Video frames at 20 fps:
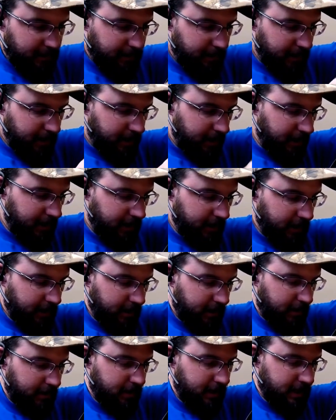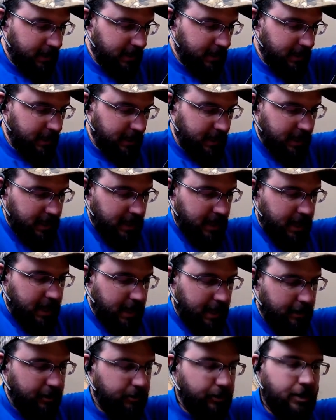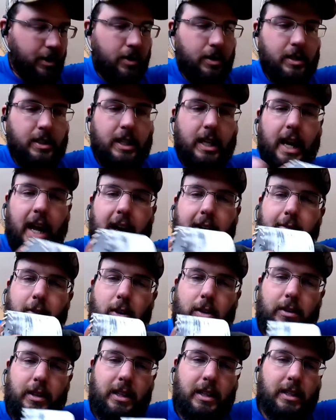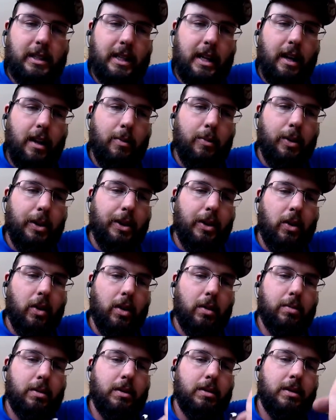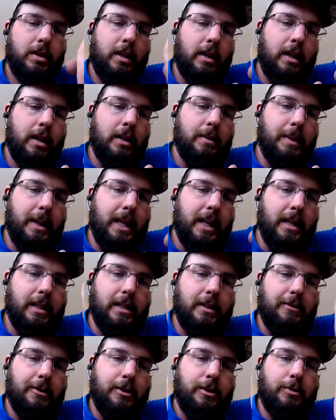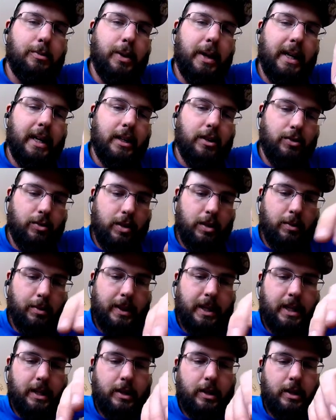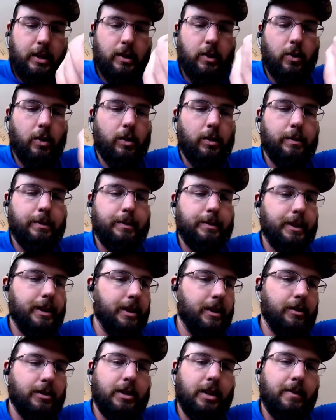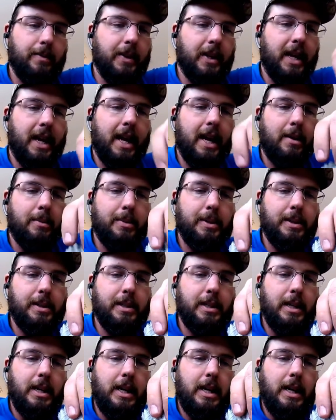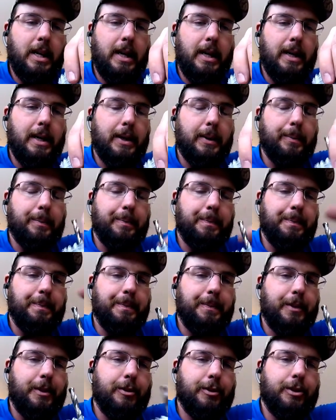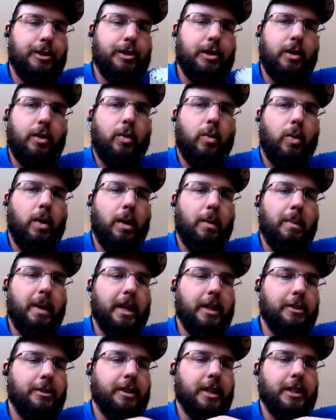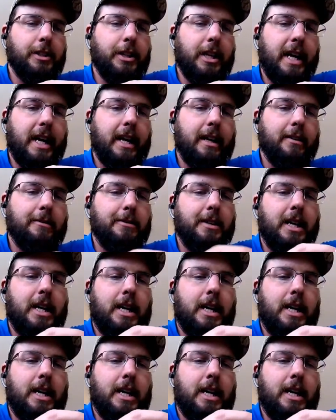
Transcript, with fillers: back in there. And you'll notice that I have all these set up with arbors because if you break a drill bit or you know something happens, um, you're just going to want to make sure that you have